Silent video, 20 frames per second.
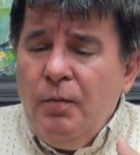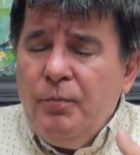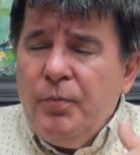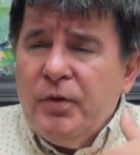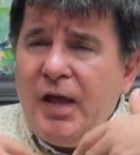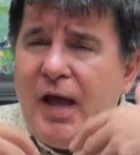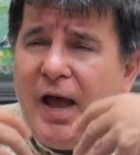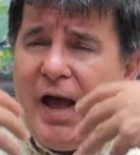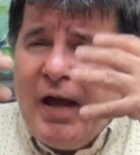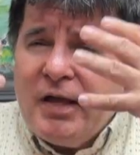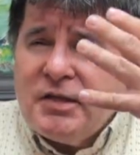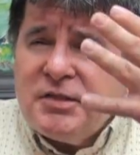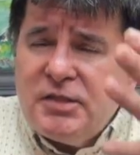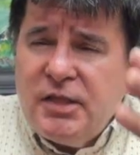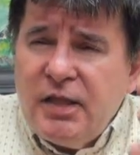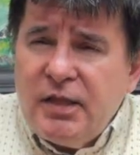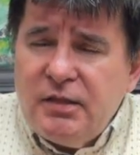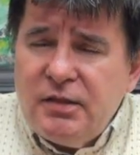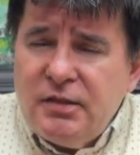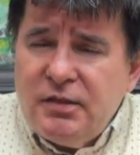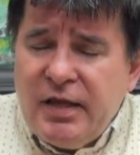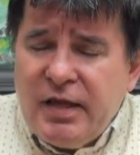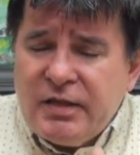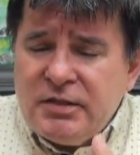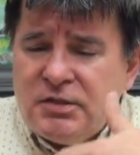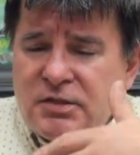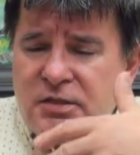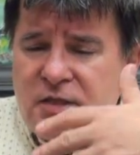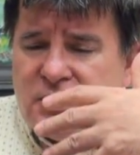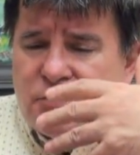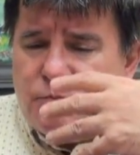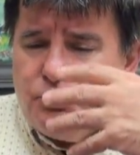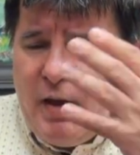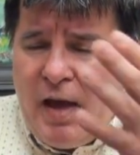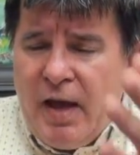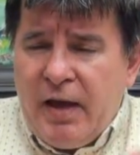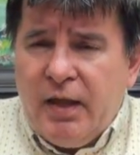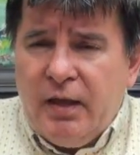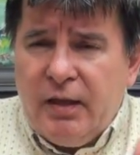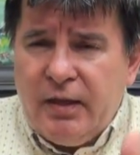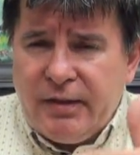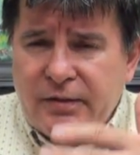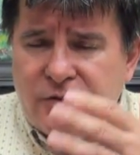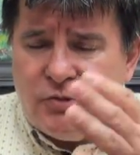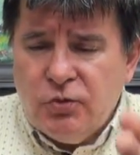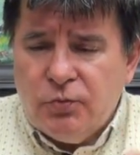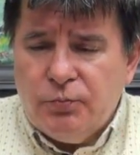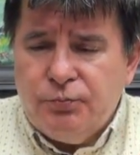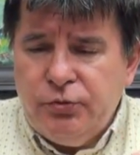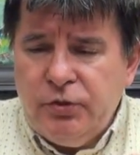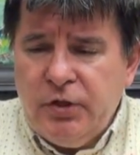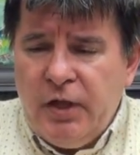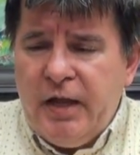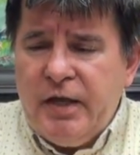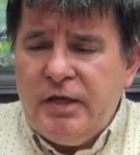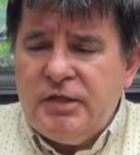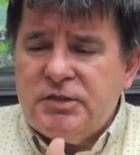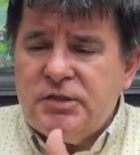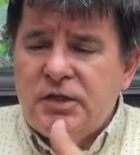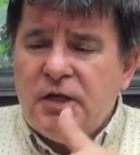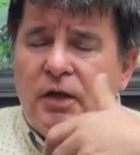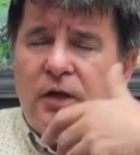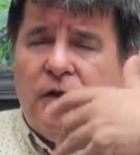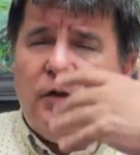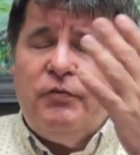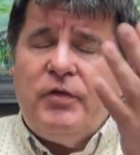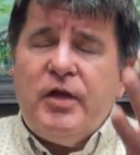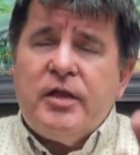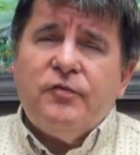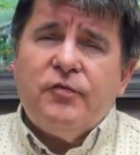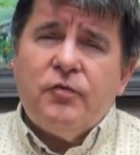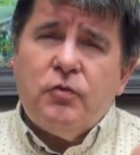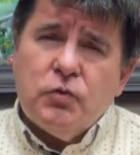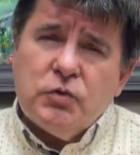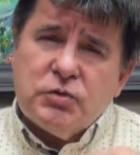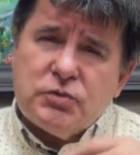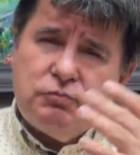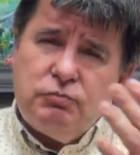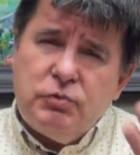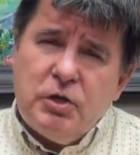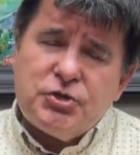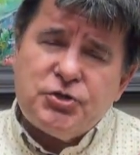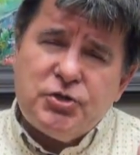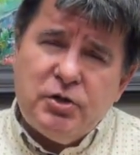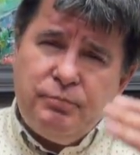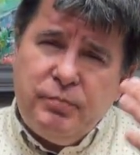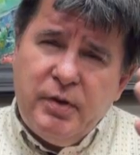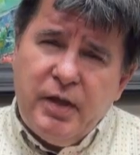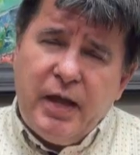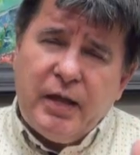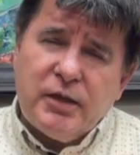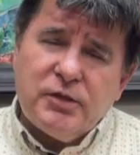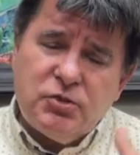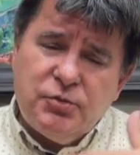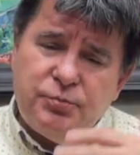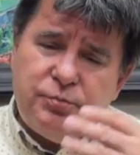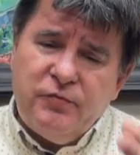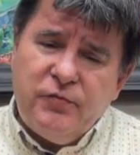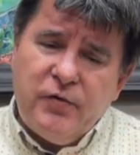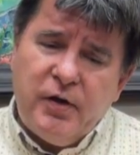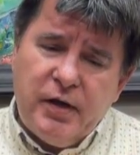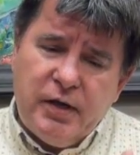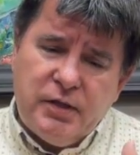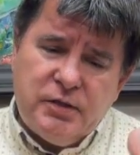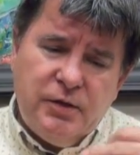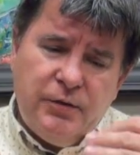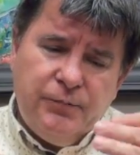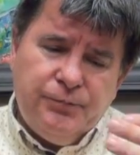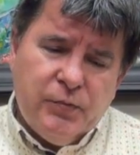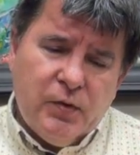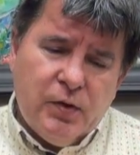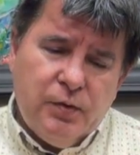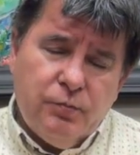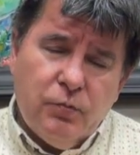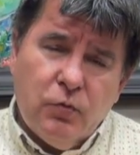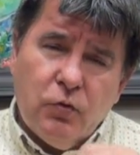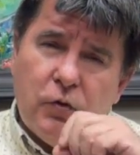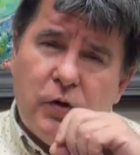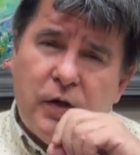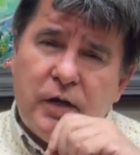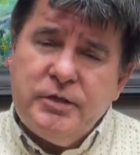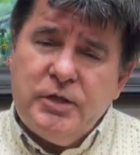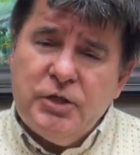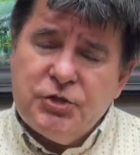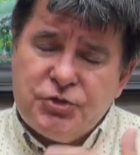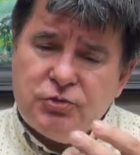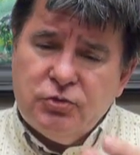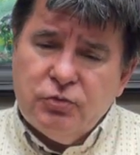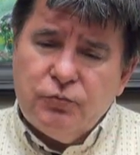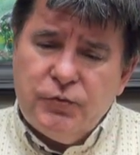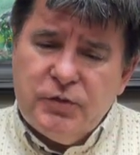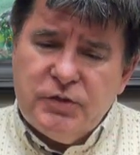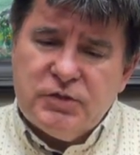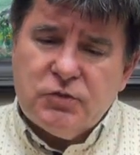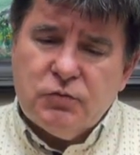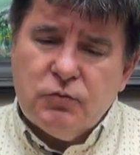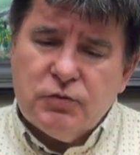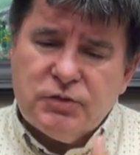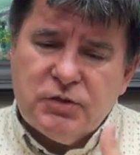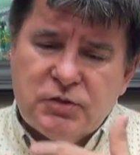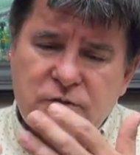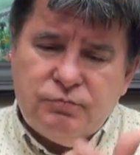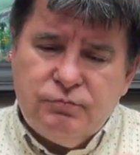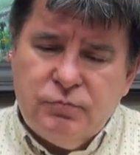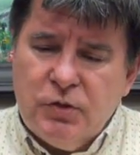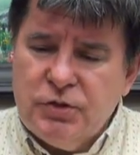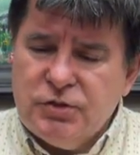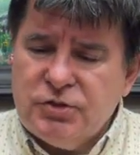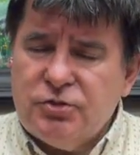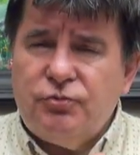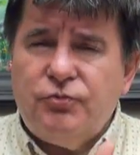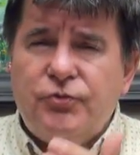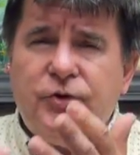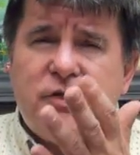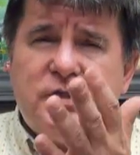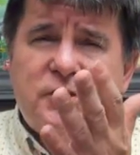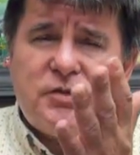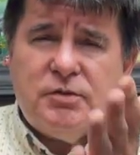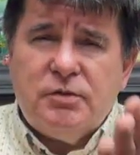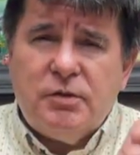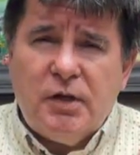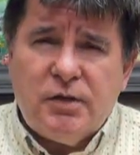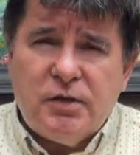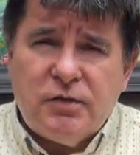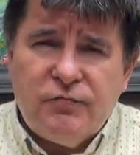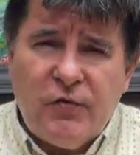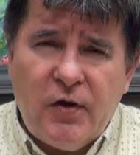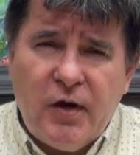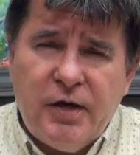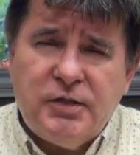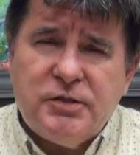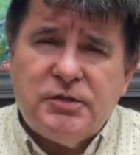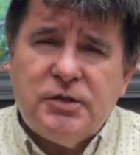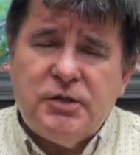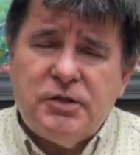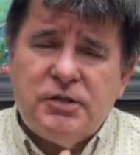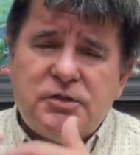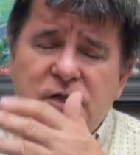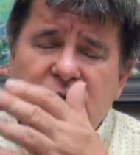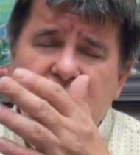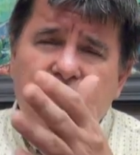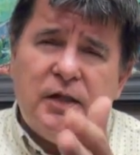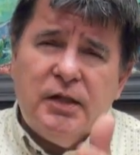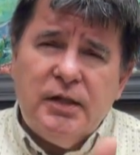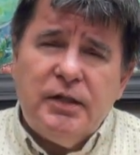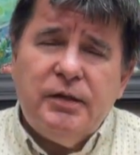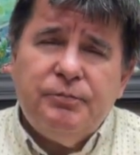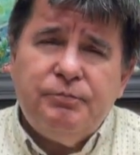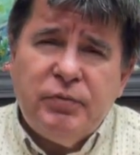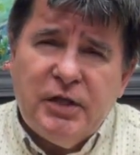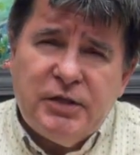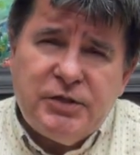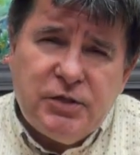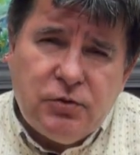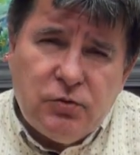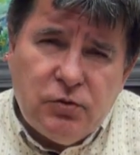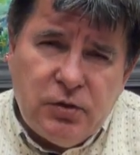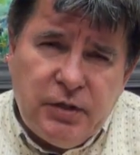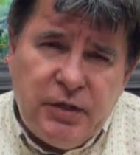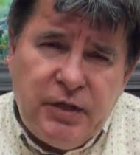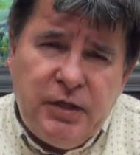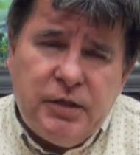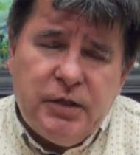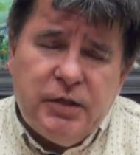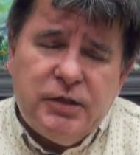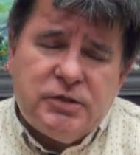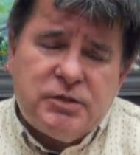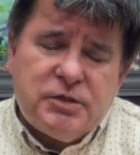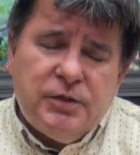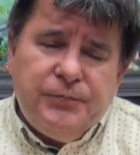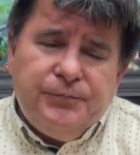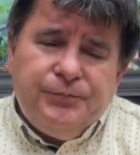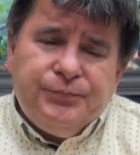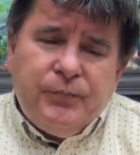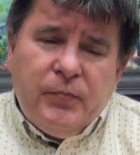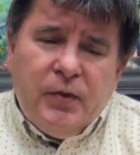But as, the, as this backing took place, then of course Russia began to provide more additional resources, mercenaries, advisors, political leaders,